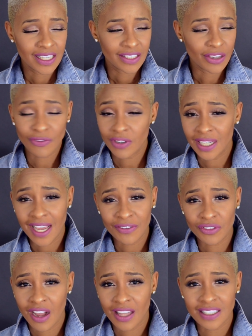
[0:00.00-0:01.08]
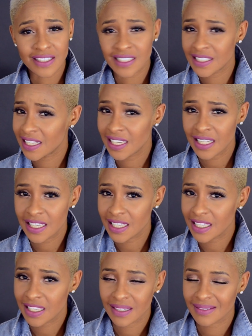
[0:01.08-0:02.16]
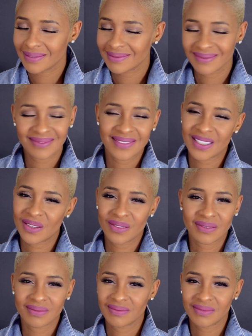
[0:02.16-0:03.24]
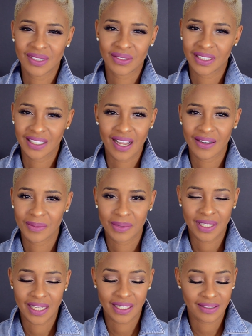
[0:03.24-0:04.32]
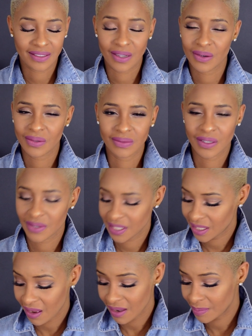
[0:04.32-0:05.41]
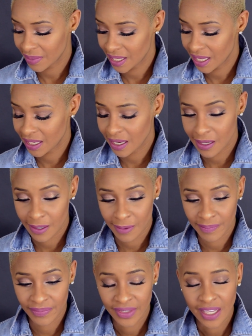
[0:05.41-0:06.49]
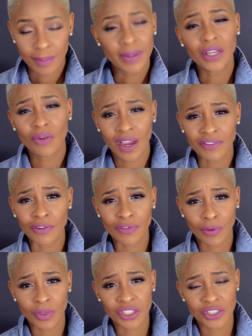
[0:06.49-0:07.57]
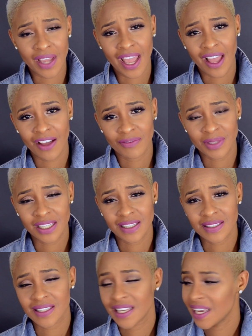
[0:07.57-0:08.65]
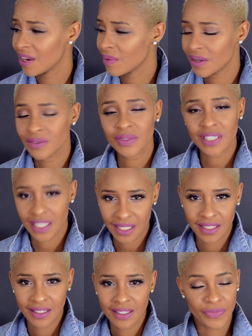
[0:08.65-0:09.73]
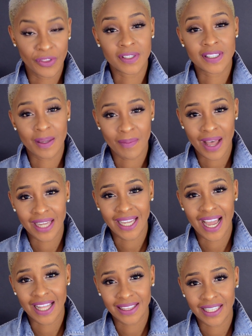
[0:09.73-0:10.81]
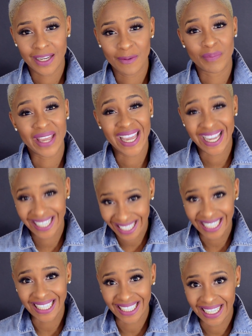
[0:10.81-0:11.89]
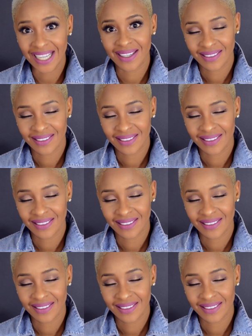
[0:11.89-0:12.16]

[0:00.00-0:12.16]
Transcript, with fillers: your friend after all is in Tahiti and don't don't get caught up in that. Don't don't get caught up in that. Um, be grateful for what you have because guarantee there's somebody out there begging